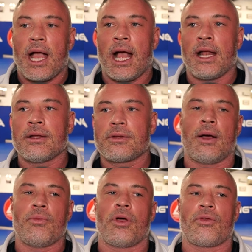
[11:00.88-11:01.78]
And
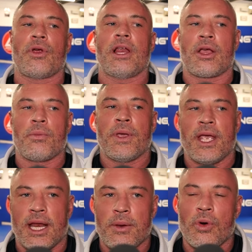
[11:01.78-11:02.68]
I'm not really
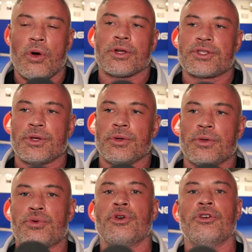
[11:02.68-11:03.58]
competing anymore to
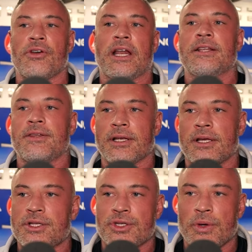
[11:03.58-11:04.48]
prove anything
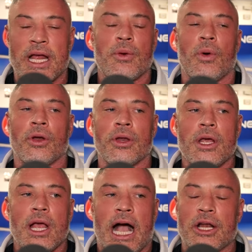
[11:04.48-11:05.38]
to anyone.
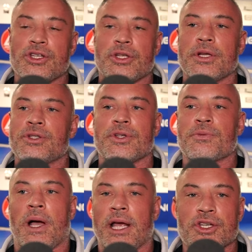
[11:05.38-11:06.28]
I just do it to
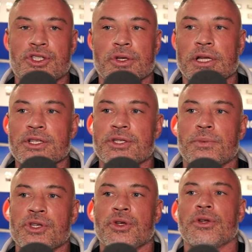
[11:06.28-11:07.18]
inspire the students.
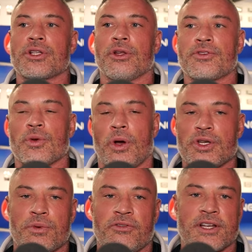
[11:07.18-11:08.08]
The students love to
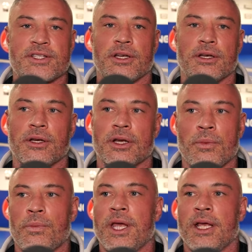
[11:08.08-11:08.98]
watch Professor
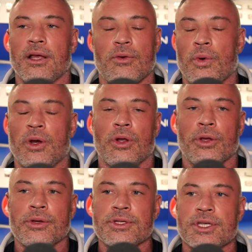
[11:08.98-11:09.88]
compete, win or
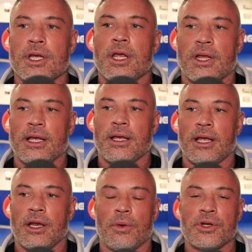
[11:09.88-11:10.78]
lose. They,
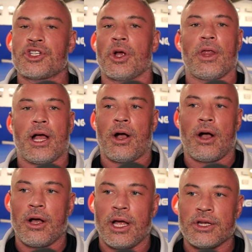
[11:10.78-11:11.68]
you know, and show that
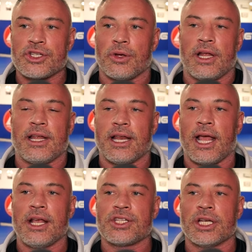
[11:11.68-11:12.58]
heart and show that
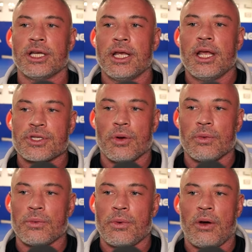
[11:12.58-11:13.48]
dedication. So
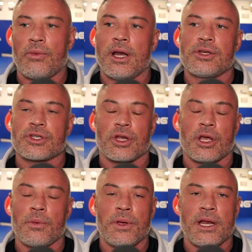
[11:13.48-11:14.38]
I'm really just going
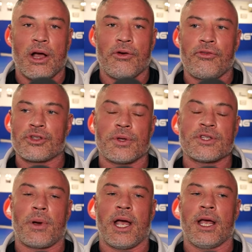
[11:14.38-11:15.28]
to compete now to
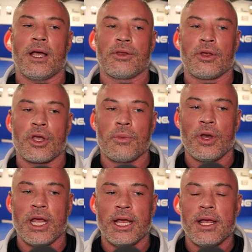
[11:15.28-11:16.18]
inspire the
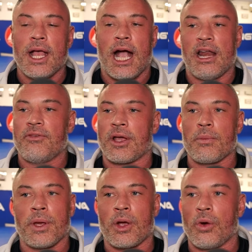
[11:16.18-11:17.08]
community. And if I can
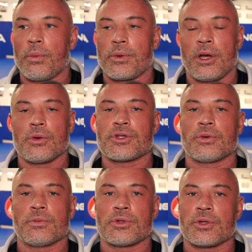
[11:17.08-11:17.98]
pick up, you know,
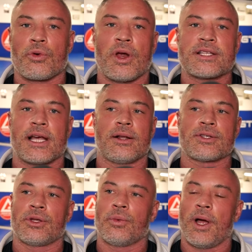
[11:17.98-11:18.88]
some great
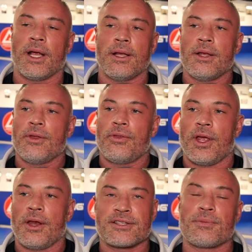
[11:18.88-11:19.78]
titles on the way,
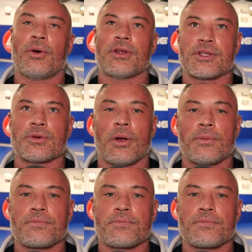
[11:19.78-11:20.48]
then it's a bonus as well.